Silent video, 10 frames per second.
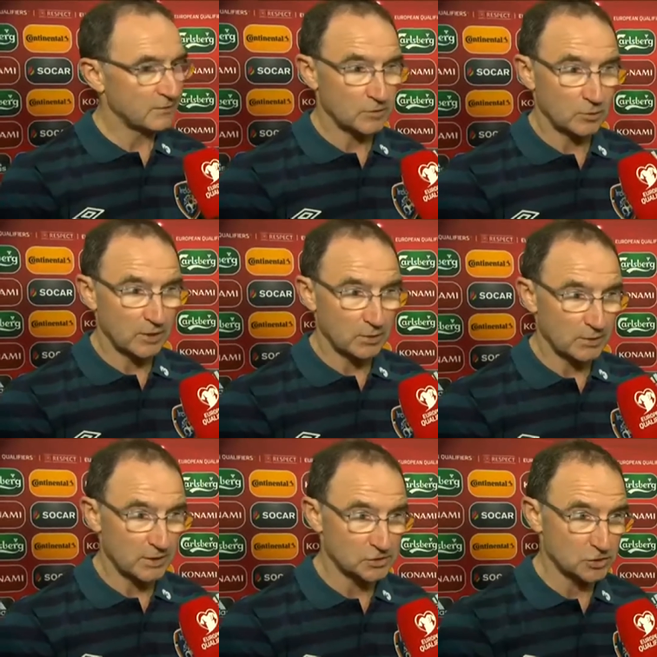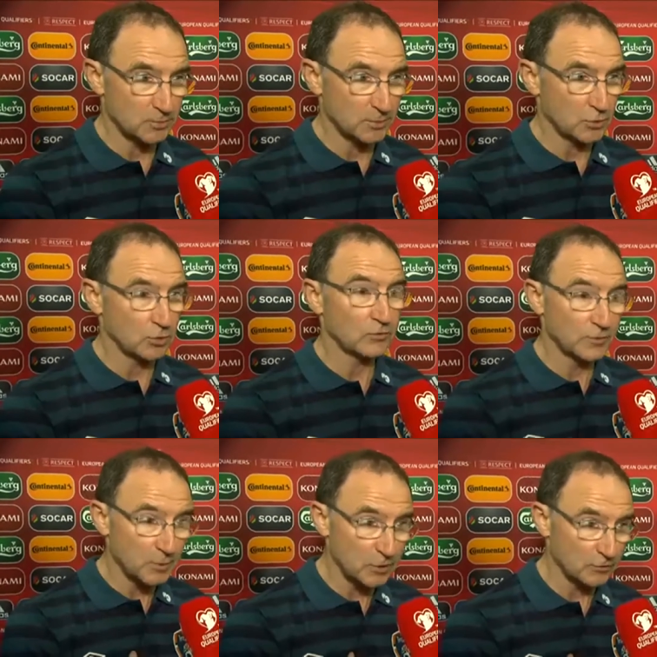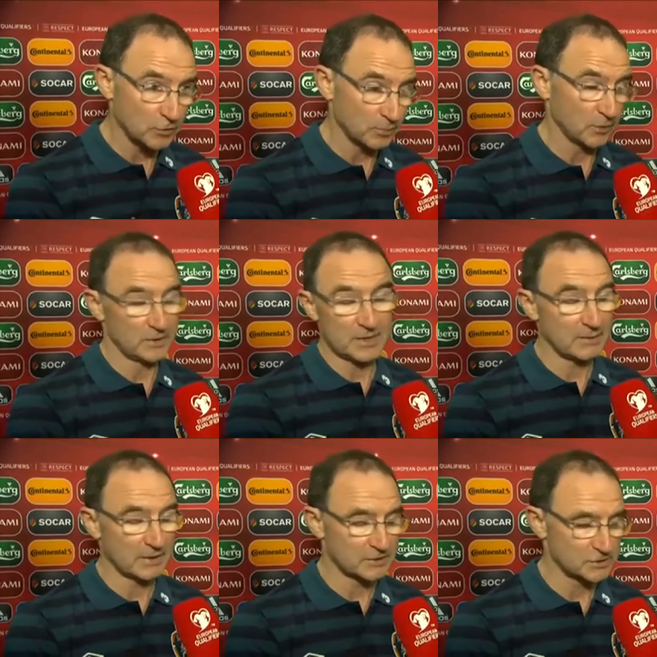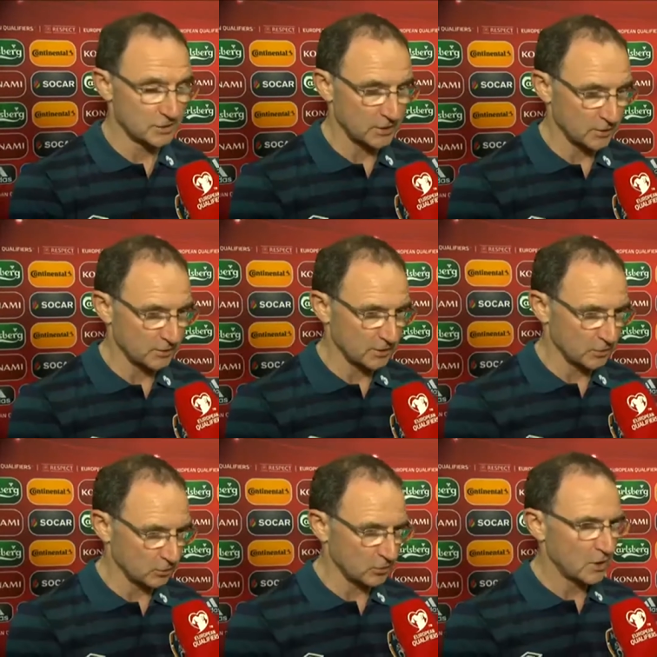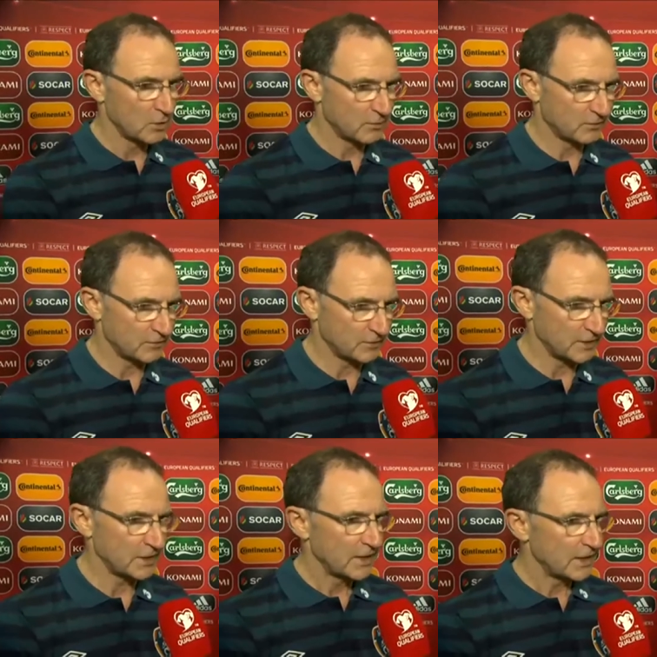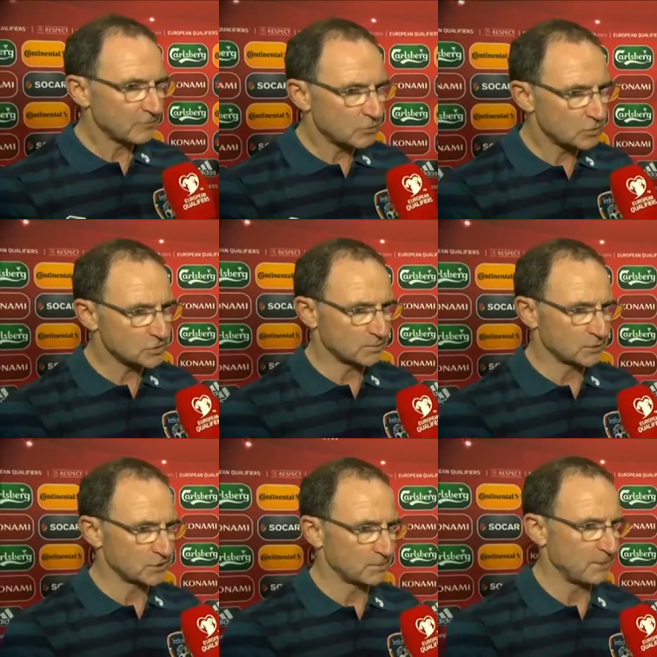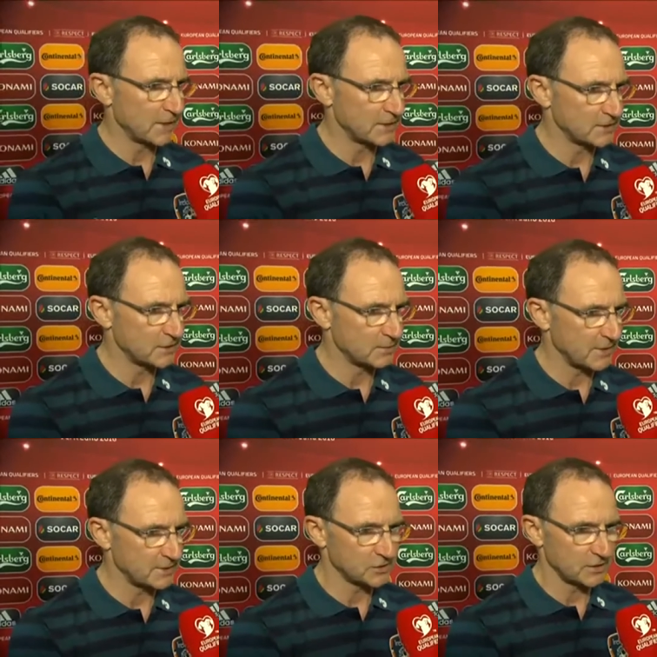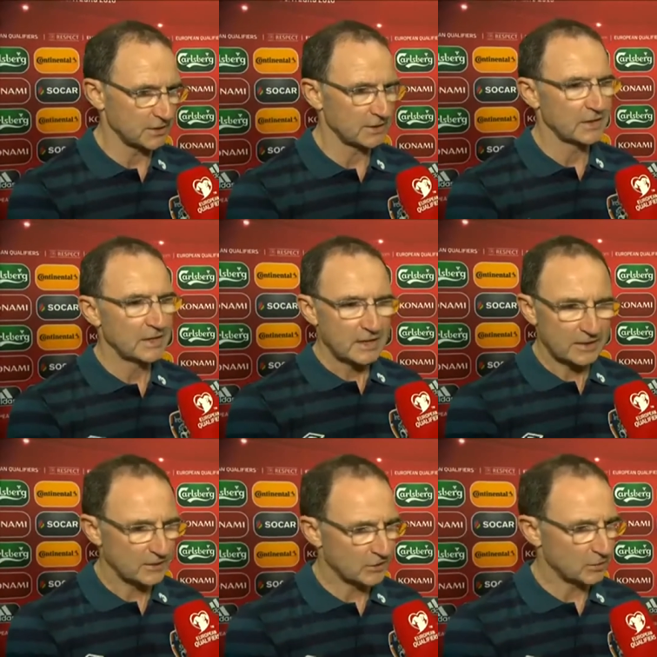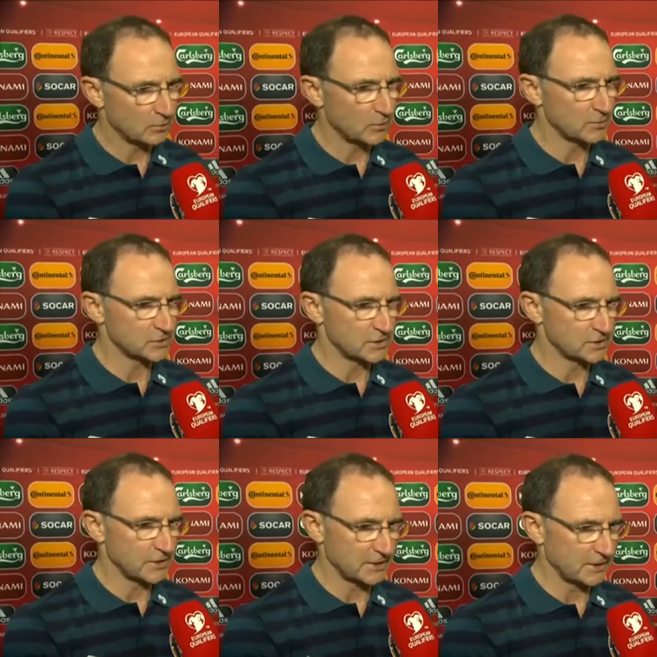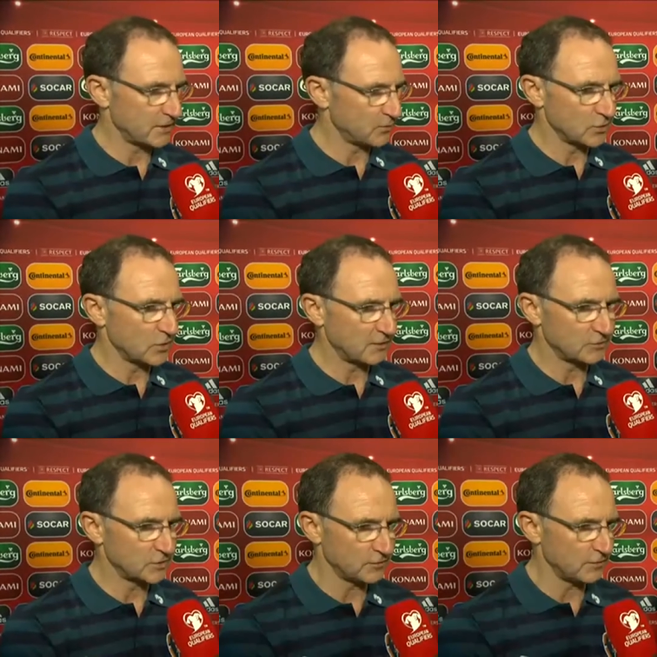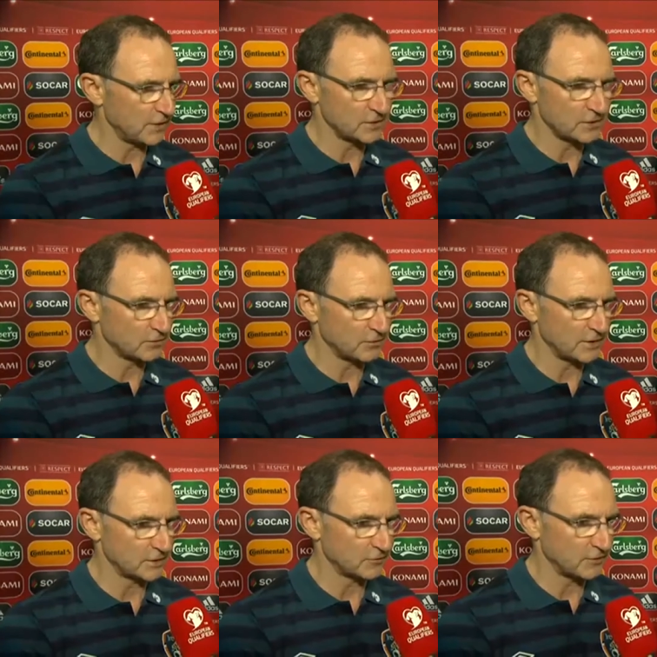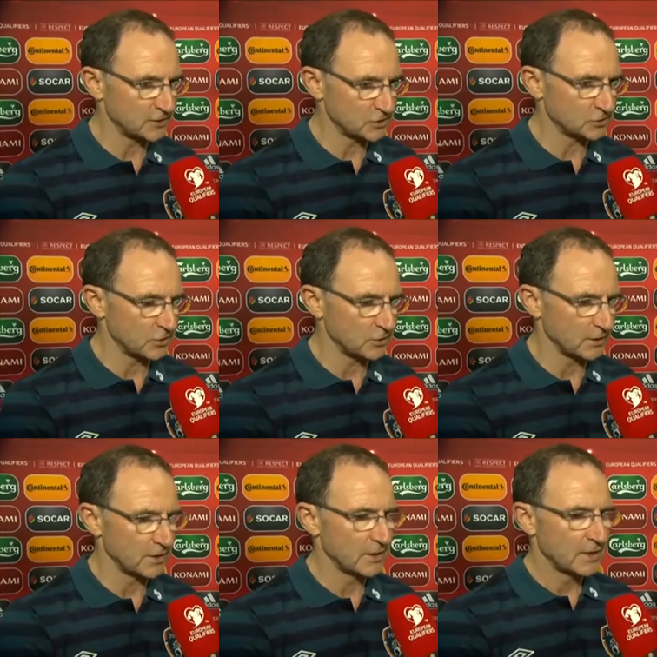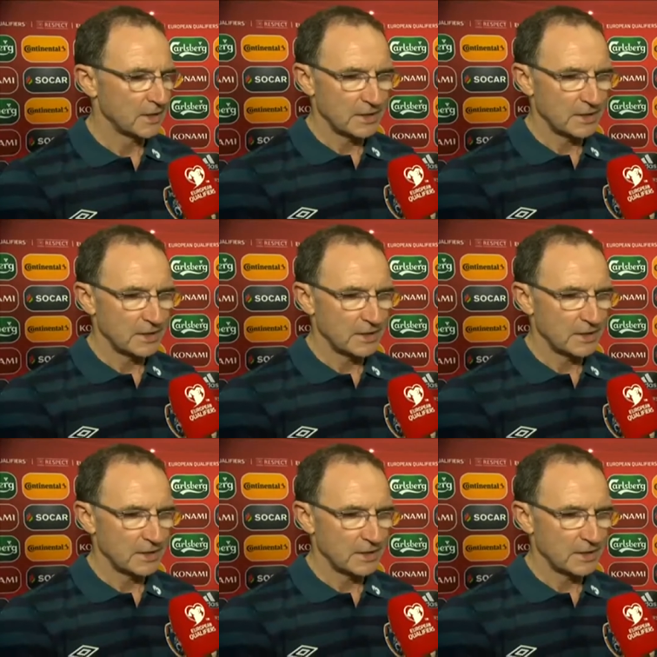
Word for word: We've given away a really sloppy goal from our viewpoint. They might consider it a great goal. We've given it, and of course it puts them back into the match again. And then there are moments in the second half where you have to defend and defend and defend strongly.